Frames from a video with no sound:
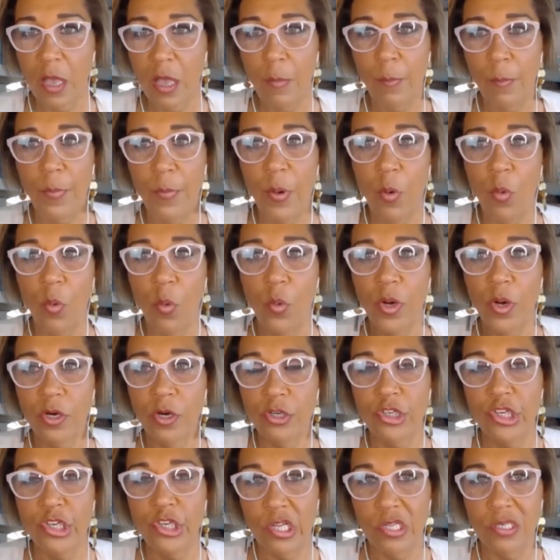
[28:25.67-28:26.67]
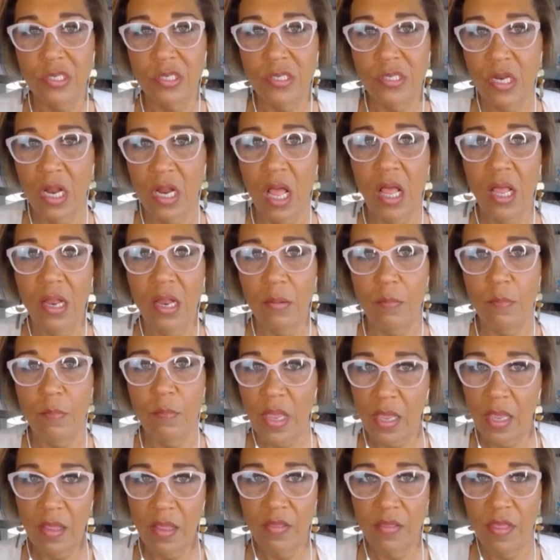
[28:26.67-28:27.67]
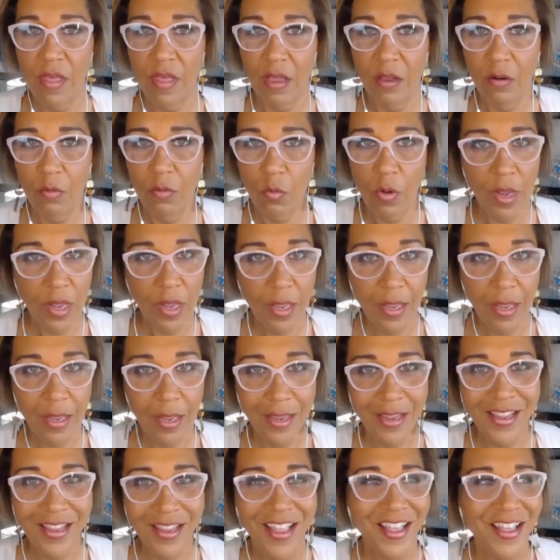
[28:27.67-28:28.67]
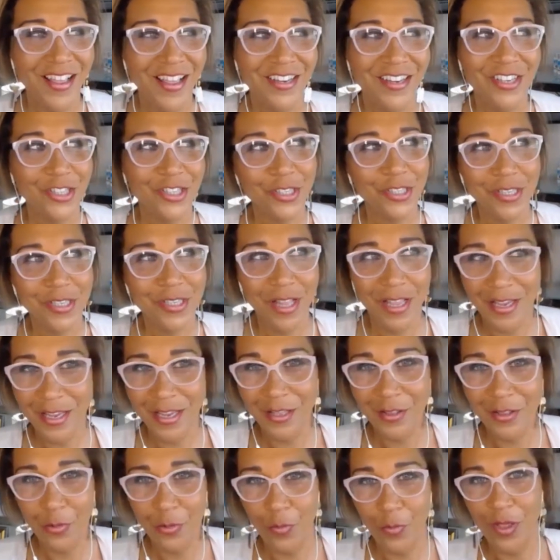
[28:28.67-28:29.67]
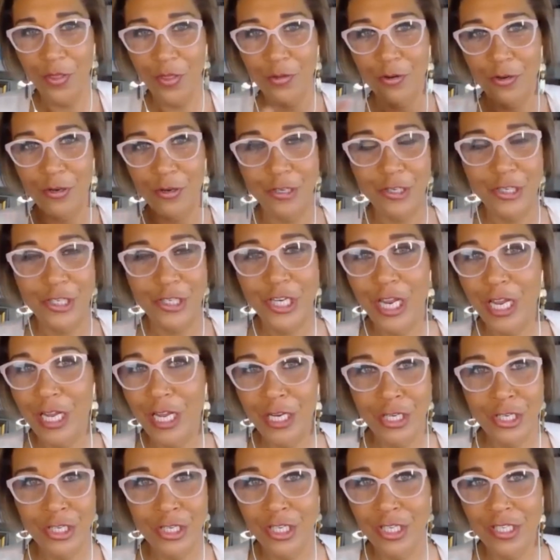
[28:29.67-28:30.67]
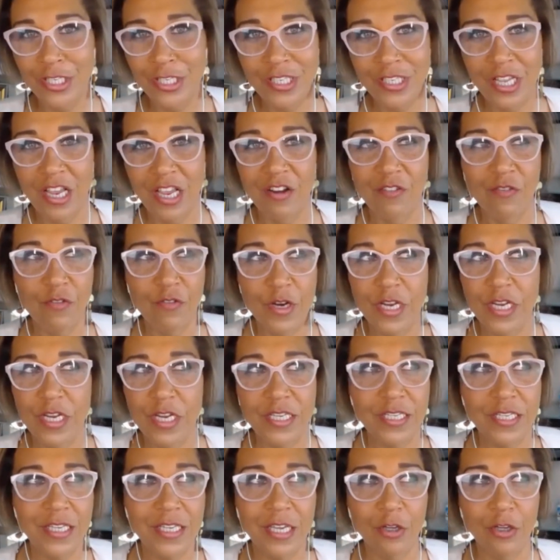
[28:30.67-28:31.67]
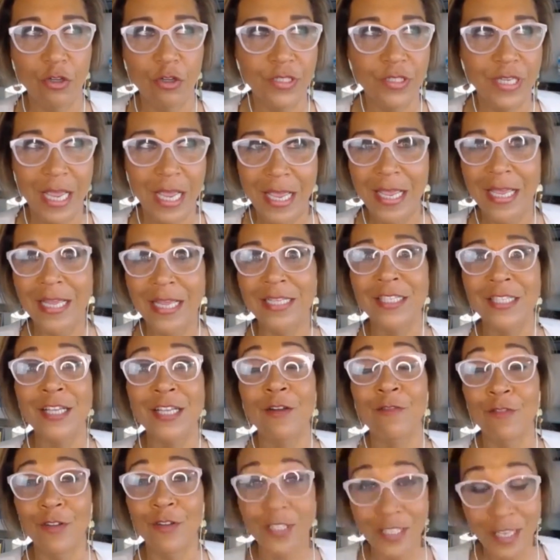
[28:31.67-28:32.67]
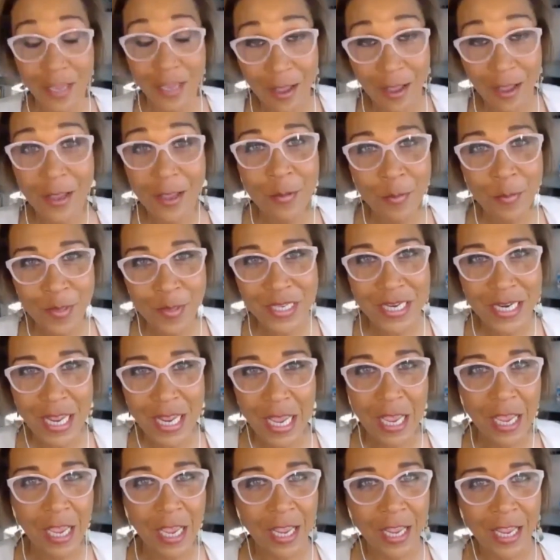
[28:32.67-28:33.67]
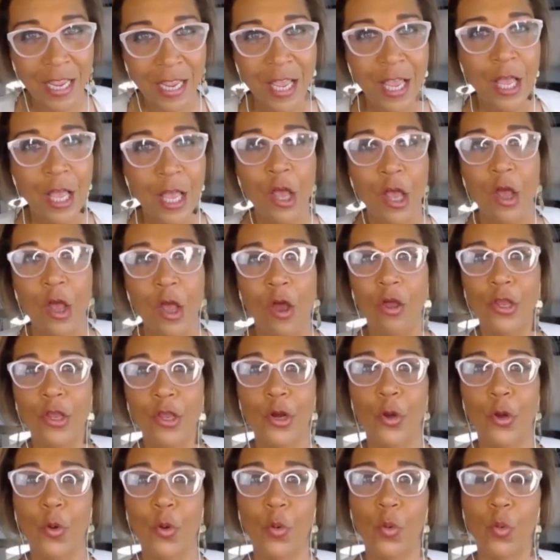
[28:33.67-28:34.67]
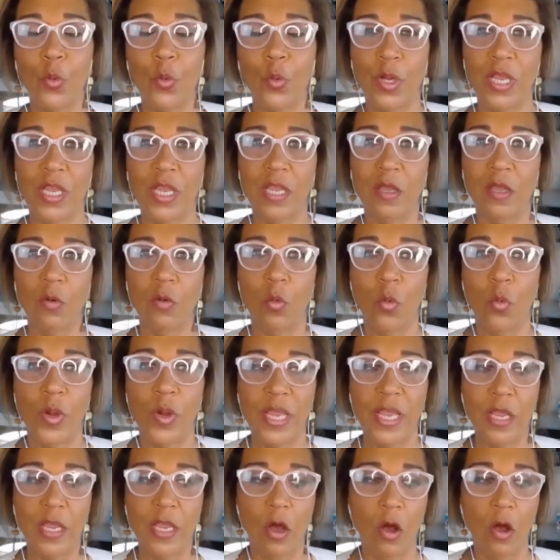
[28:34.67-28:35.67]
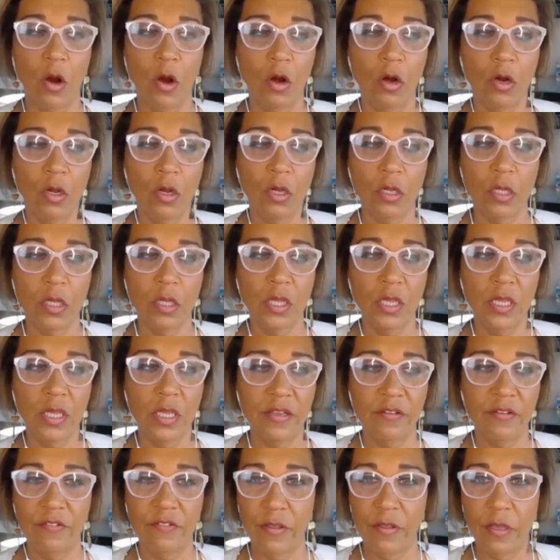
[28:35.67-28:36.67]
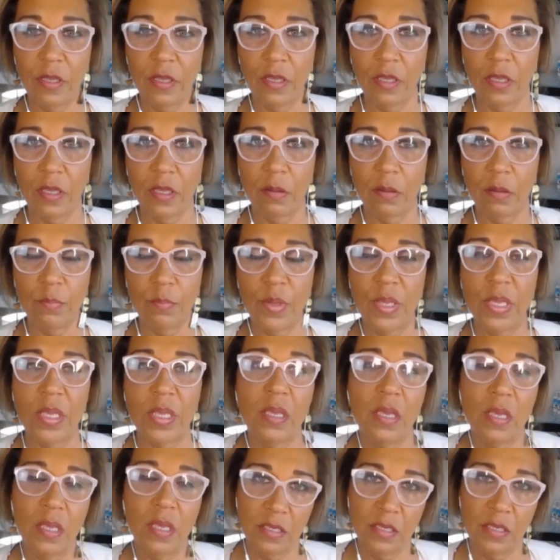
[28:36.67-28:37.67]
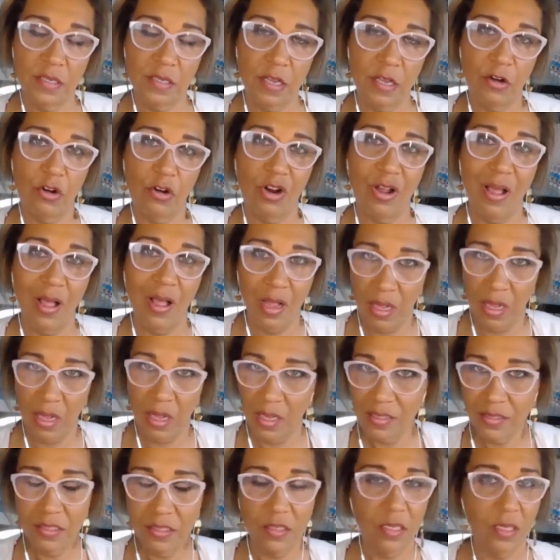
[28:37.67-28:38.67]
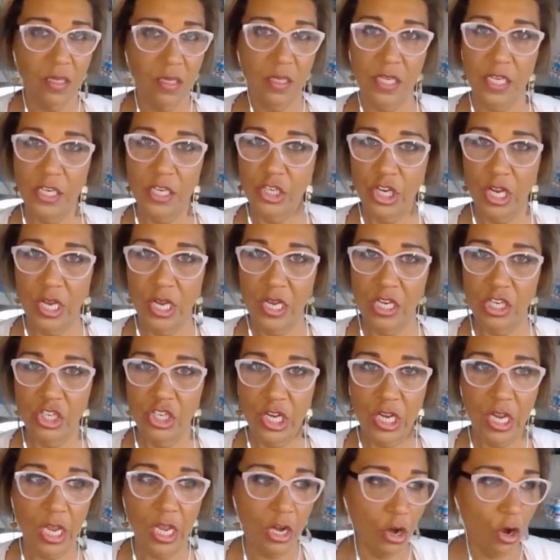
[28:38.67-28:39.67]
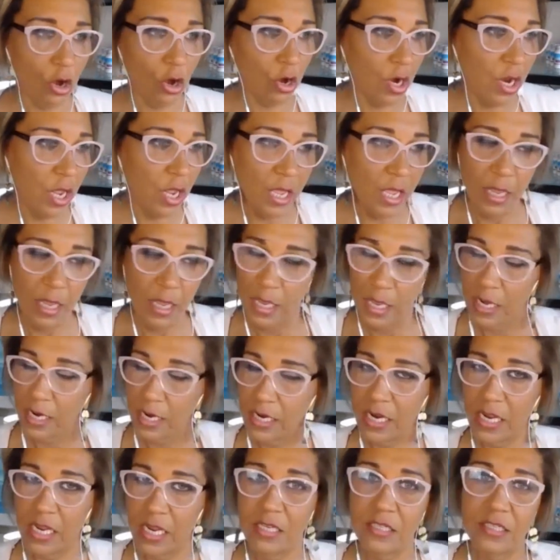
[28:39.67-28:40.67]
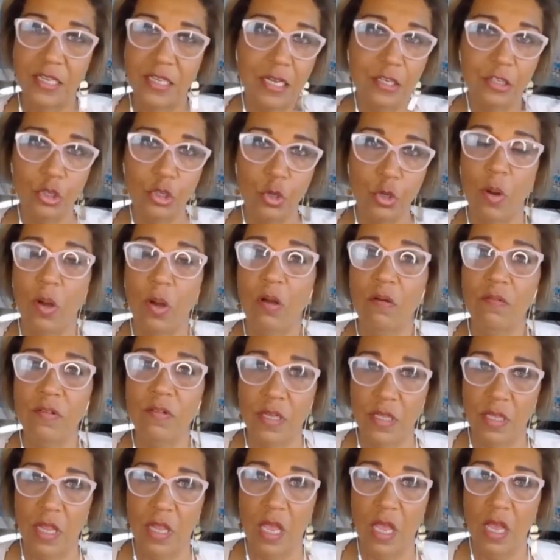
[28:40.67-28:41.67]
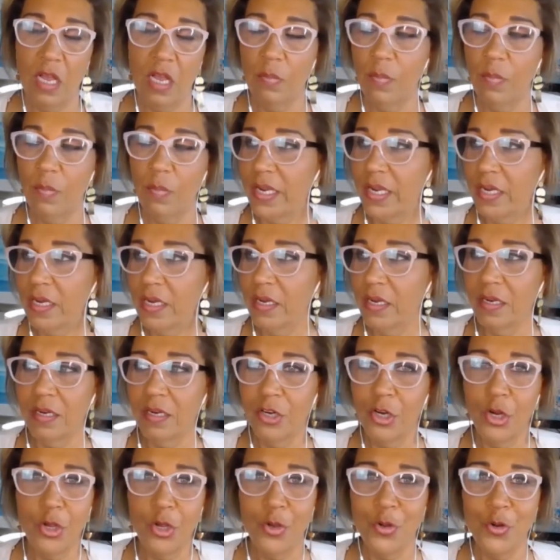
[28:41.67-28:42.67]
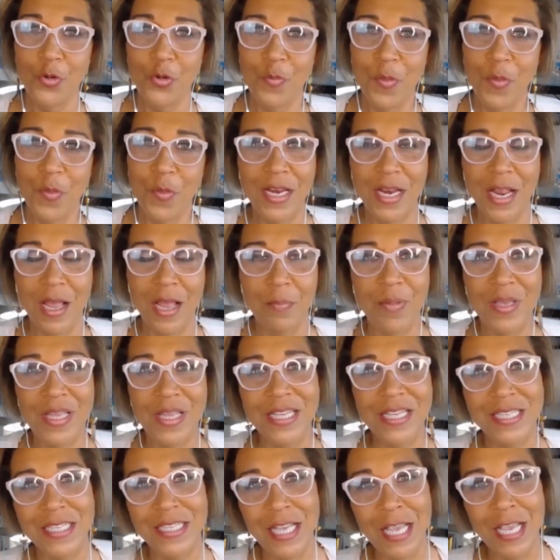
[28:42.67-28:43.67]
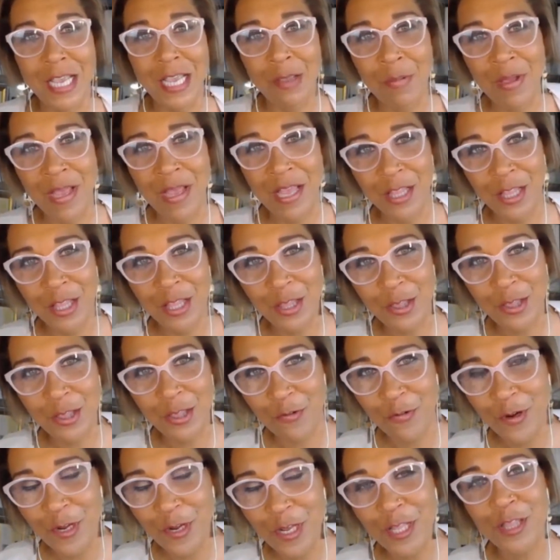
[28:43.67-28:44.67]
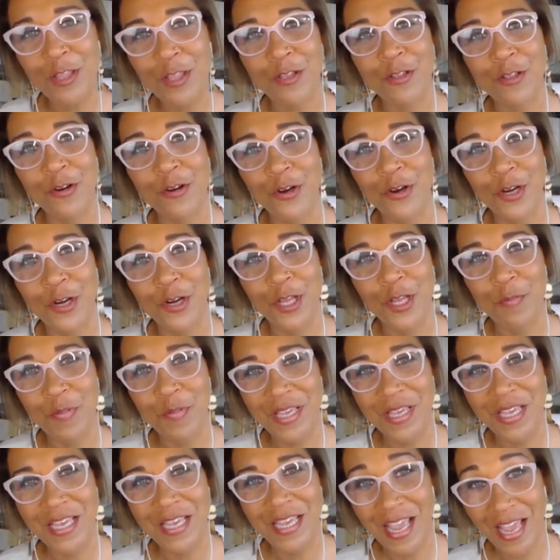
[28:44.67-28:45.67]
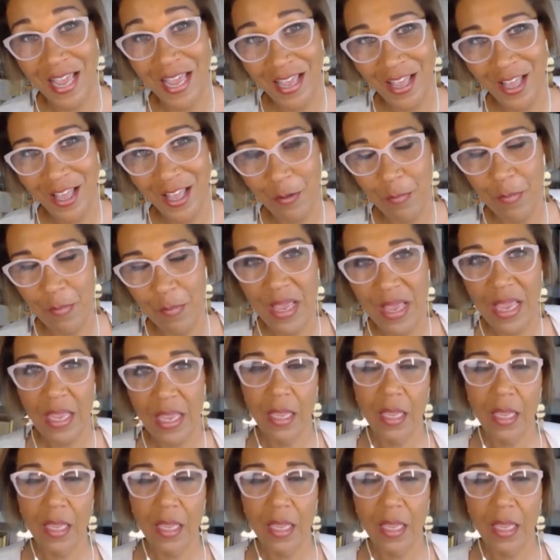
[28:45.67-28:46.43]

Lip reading: But we're just not made that way. Just like the weather changes every single day and several times a day, we are living beings that are constantly changing, and our needs at 12 o'clock noon might not be the same at 3:30 p.m.